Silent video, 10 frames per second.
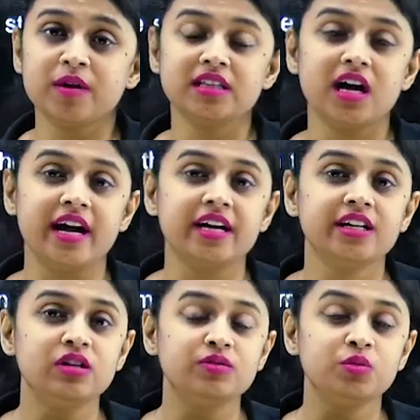the
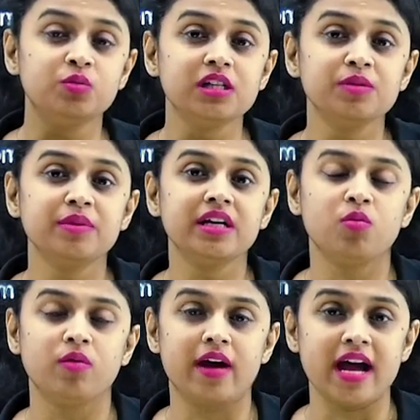idea of the world being a
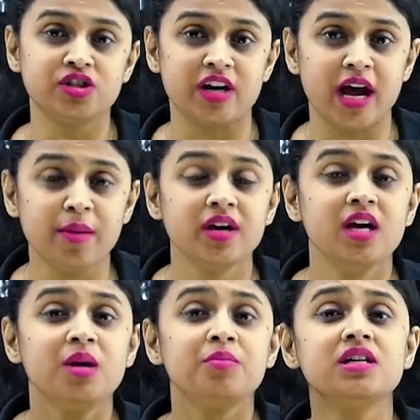rat trap,
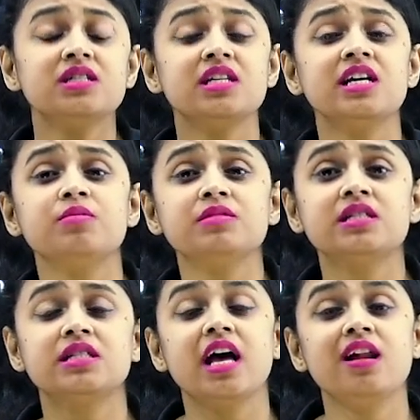because he
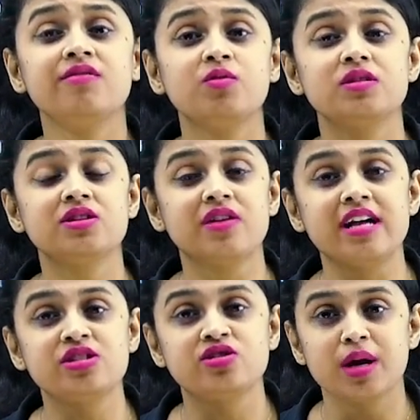himself was a
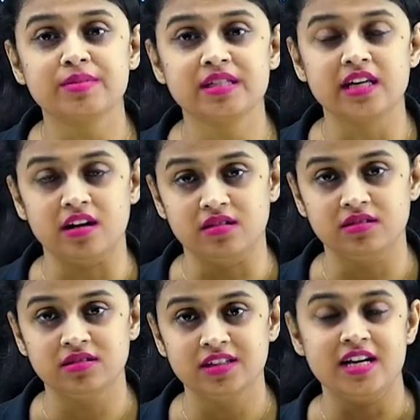rat trap seller.
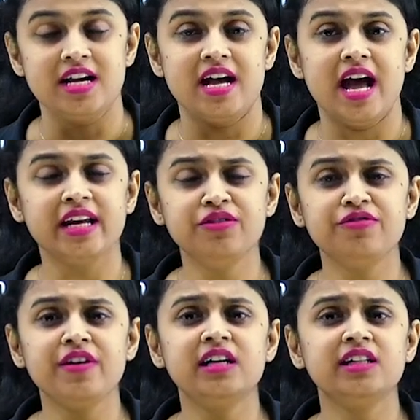And he
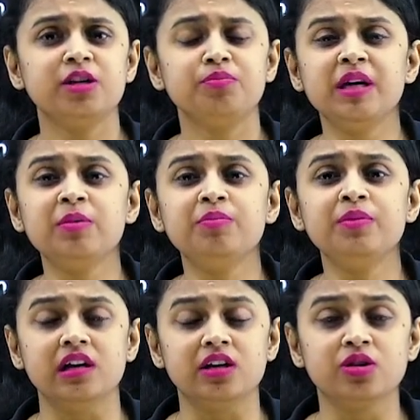felt that
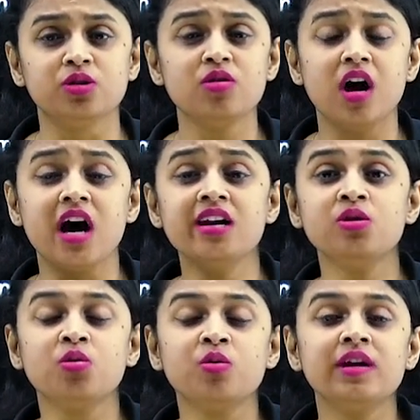people, you know,
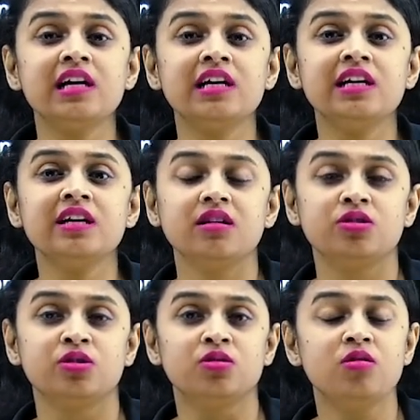unknowingly,
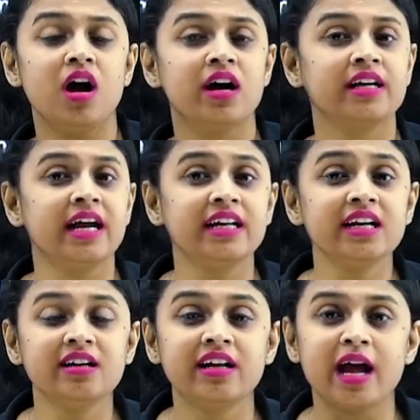you know, are
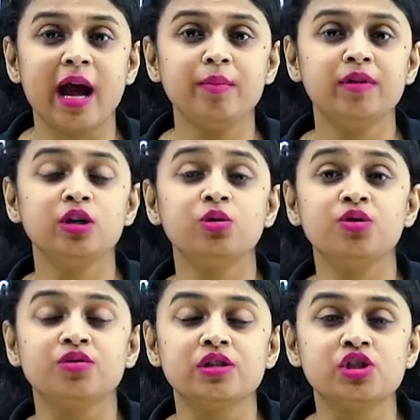getting trapped into the
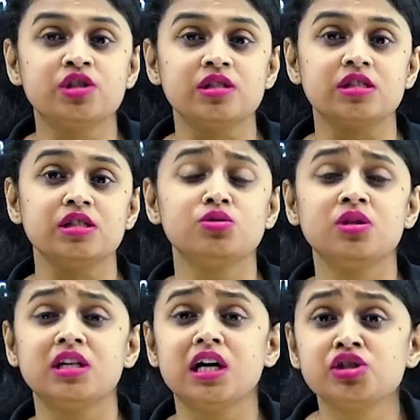riches, into the
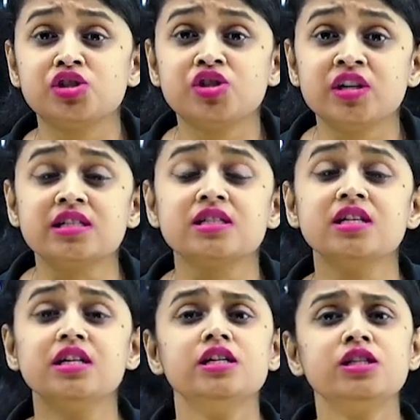luxuries,
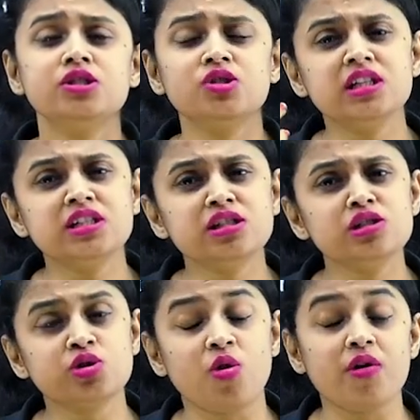into the little
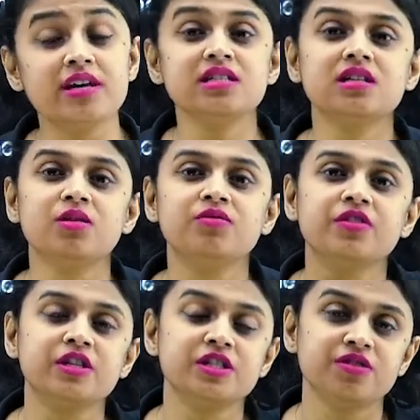joys and
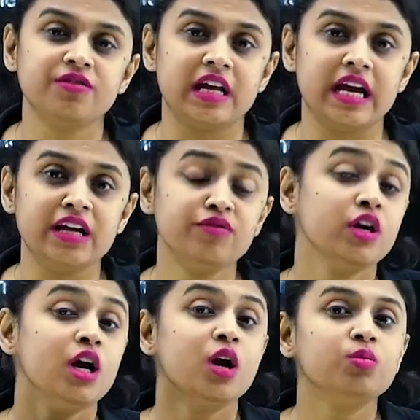comforts of life,
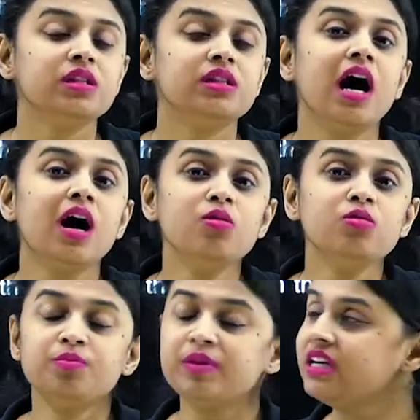
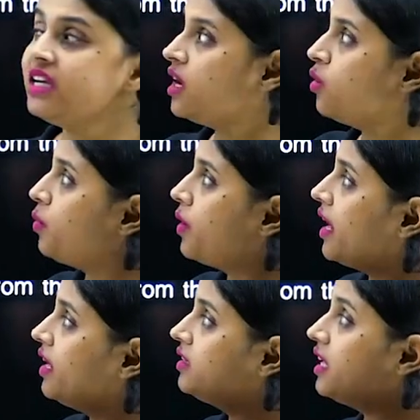without being
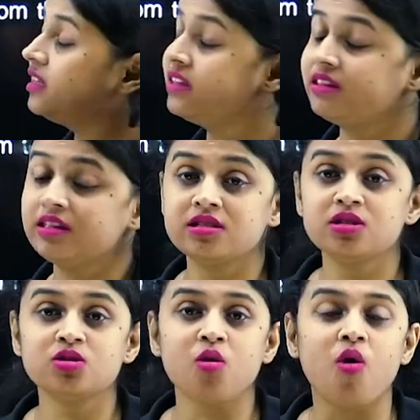aware that this
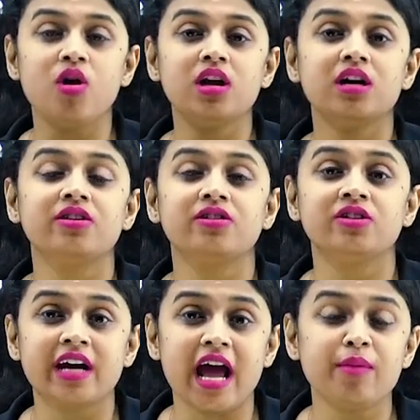is all a
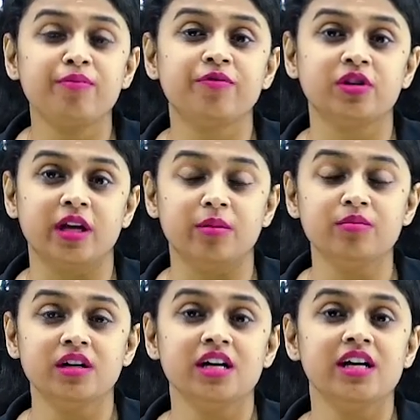trap for them.
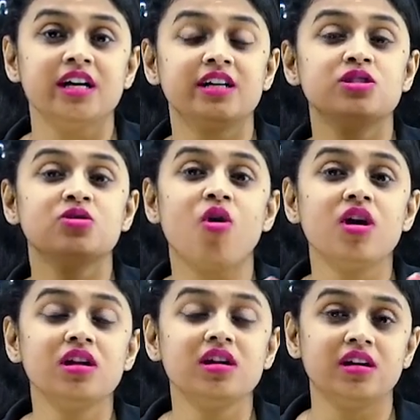It is
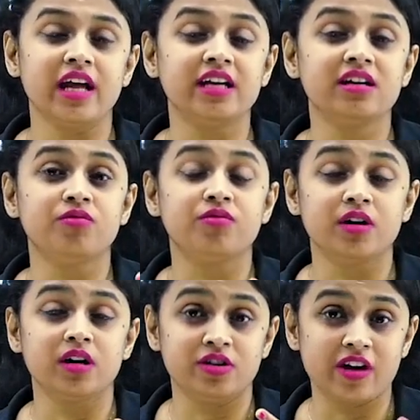all like a,
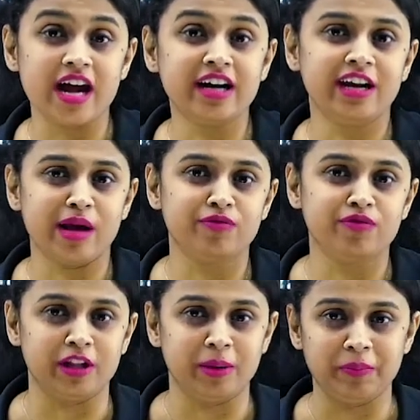a rat trap
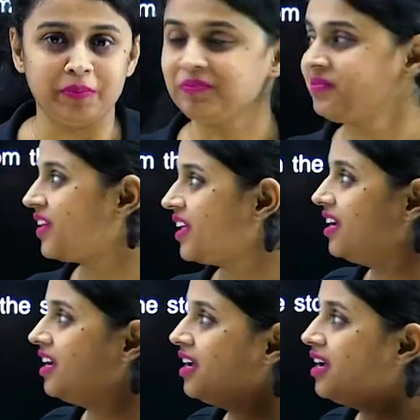for them.
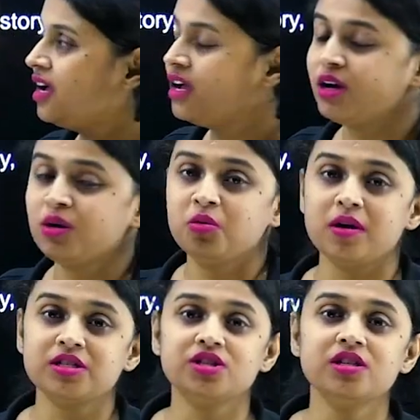
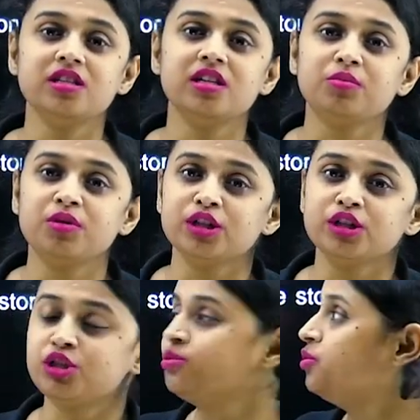Question number
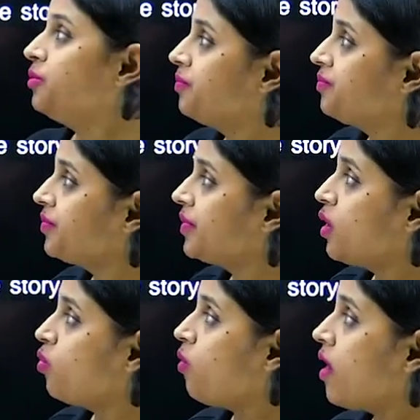two.
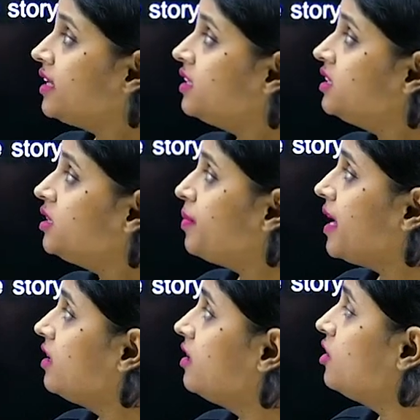Why did the
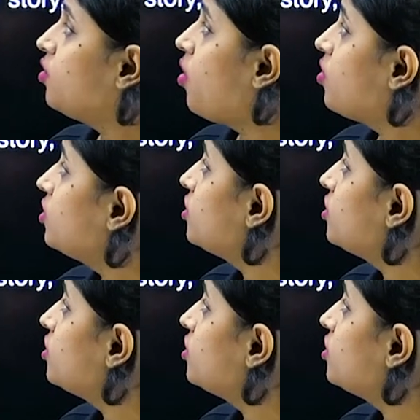peddler knock on the